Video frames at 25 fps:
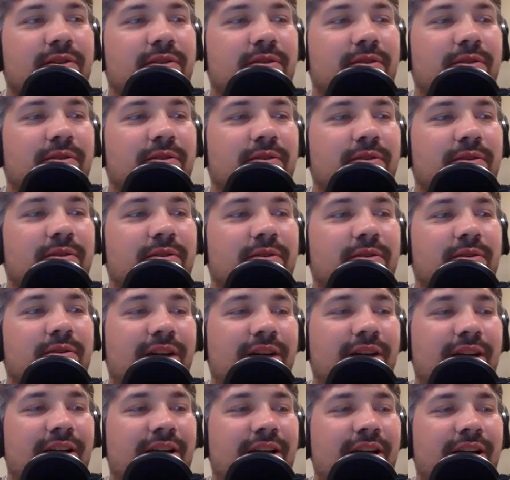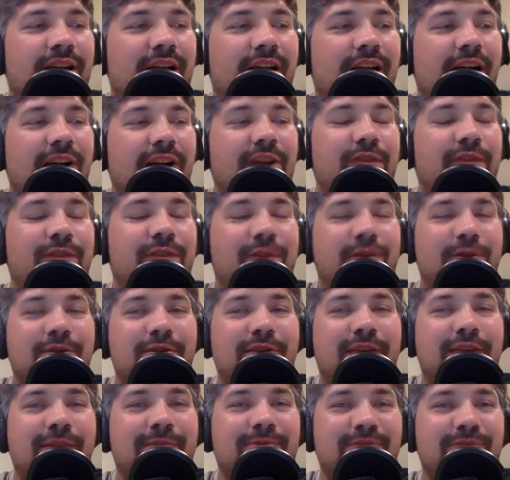How do you feel with
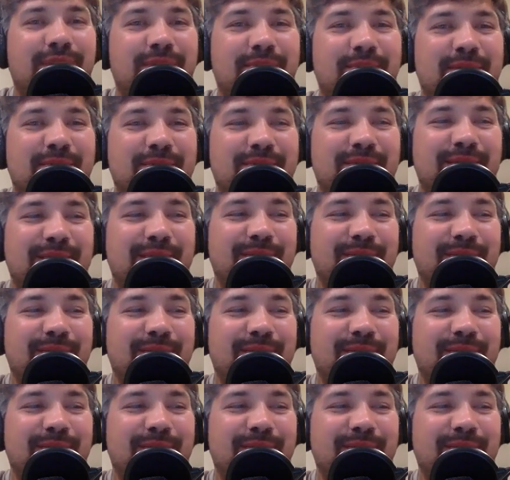name dropping?